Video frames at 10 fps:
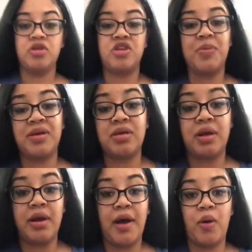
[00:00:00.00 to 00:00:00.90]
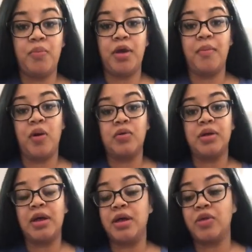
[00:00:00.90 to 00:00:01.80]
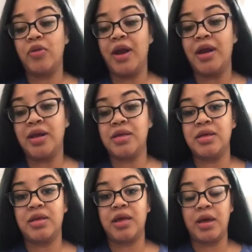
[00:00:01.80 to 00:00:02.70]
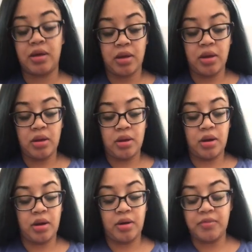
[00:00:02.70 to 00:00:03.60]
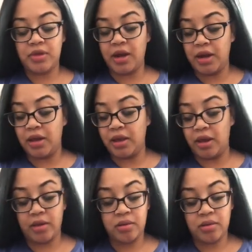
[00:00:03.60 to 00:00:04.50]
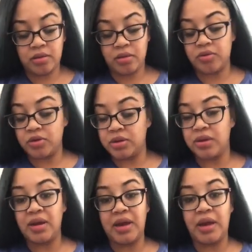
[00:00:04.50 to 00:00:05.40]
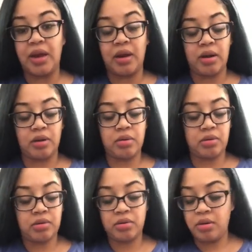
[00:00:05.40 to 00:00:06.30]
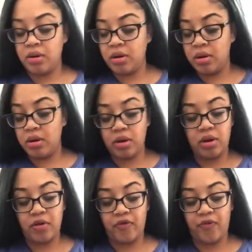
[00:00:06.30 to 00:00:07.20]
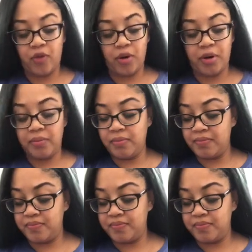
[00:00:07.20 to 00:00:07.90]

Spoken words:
Just because it's gonna help me mold it and so that it doesn't stick to anything. So just knead and, you know, form.